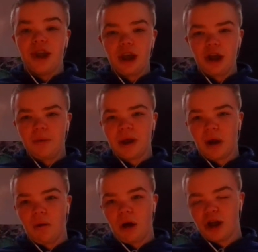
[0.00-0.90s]
here, we
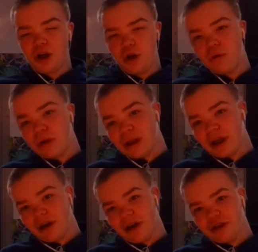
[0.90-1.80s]
go on to
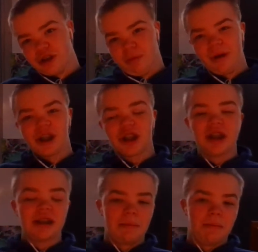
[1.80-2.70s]
nuclear energy, which
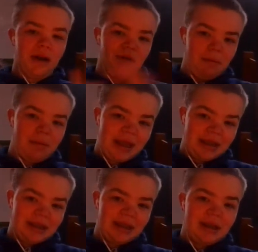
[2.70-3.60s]
is a bit of a
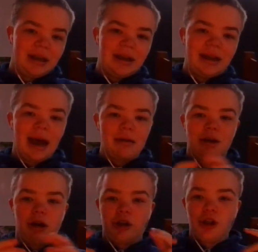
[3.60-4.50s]
beast. Now,
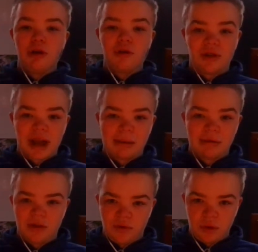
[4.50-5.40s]
there are 2 different
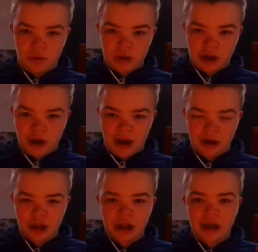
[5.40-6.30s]
types of nuclear
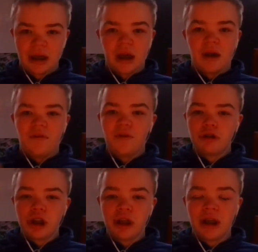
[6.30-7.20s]
energy,
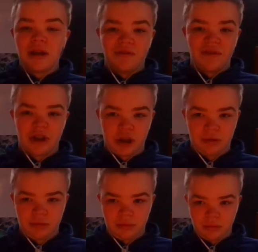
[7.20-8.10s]
fusion and fission.